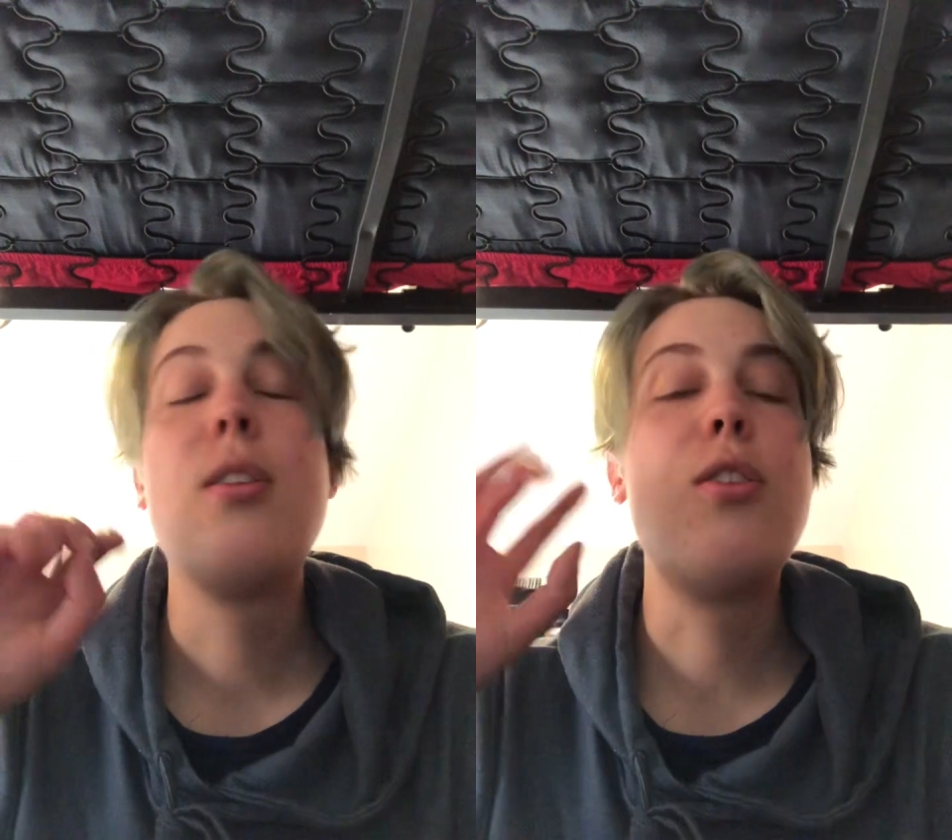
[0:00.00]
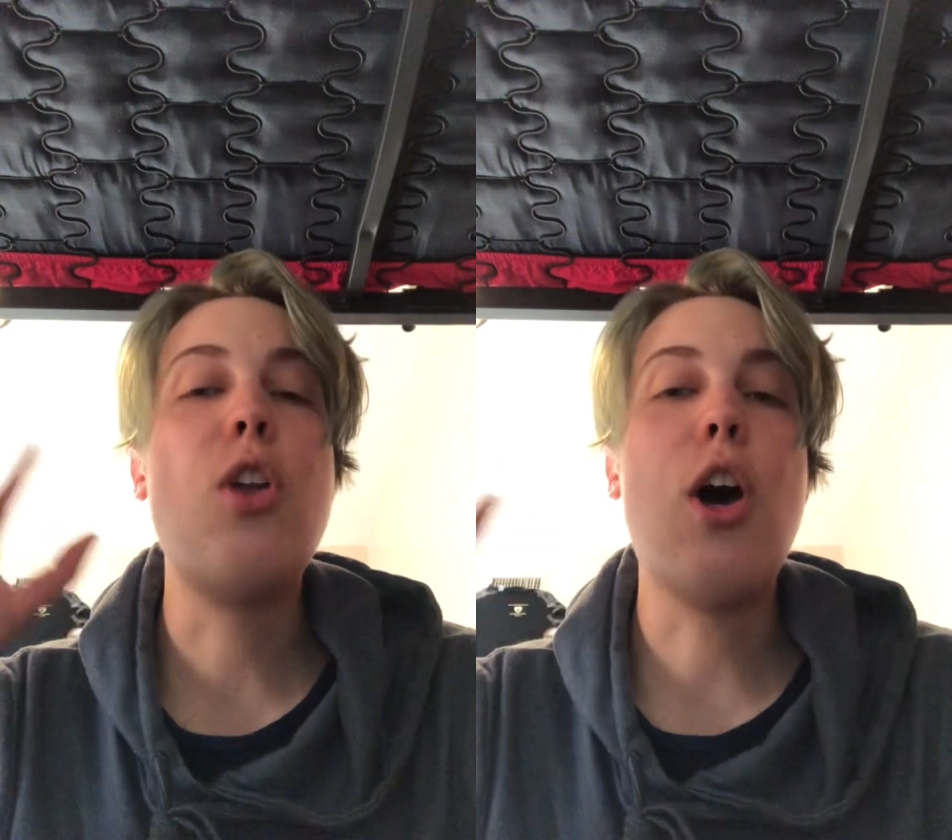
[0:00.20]

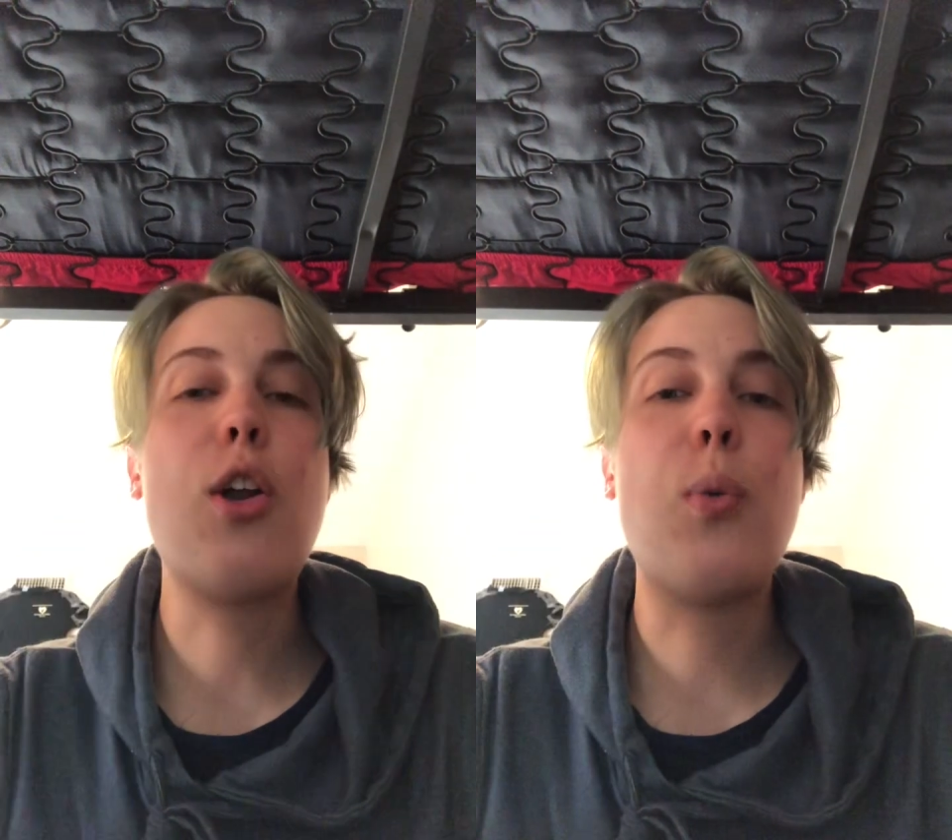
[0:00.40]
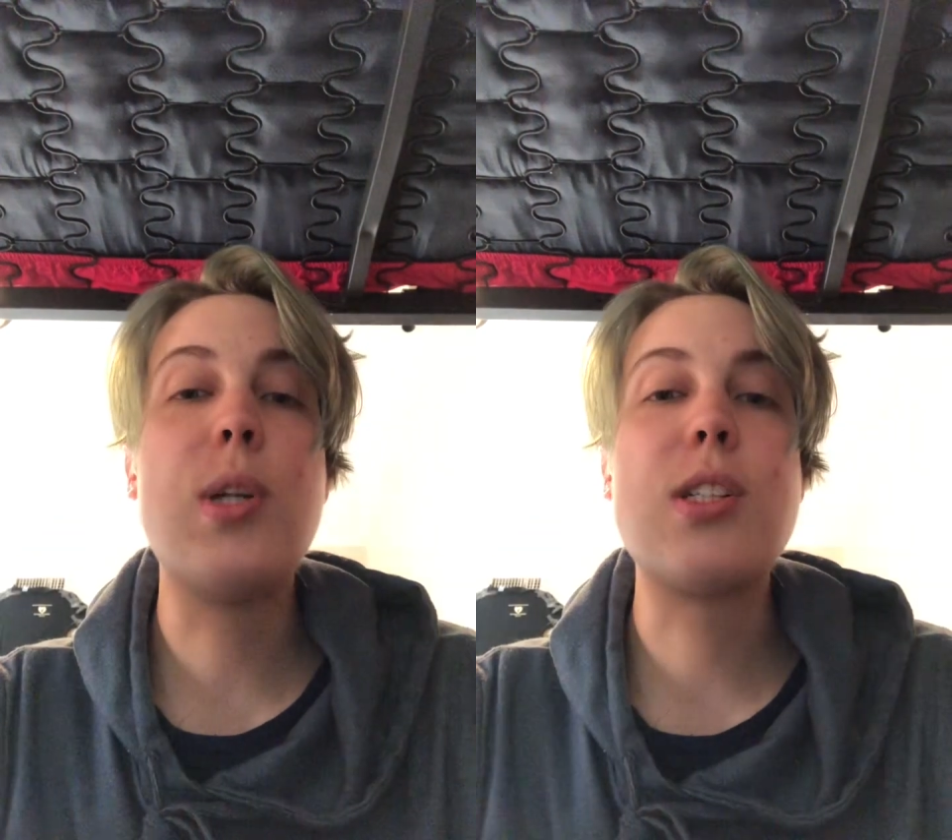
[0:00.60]
not
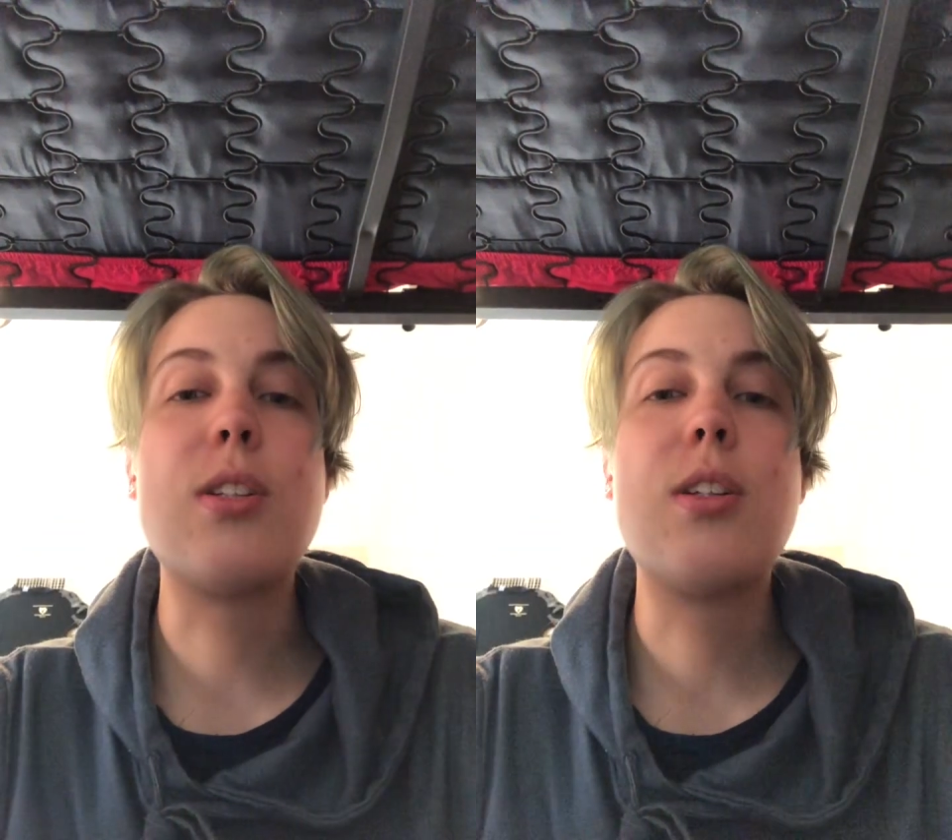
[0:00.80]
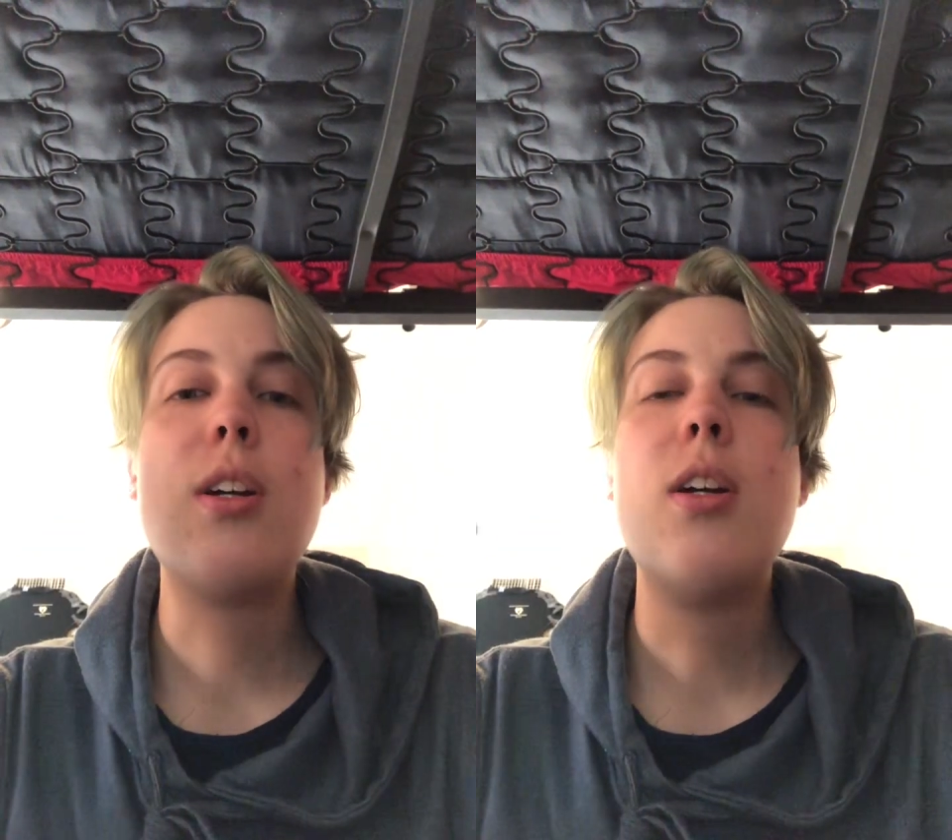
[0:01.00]
a wizard.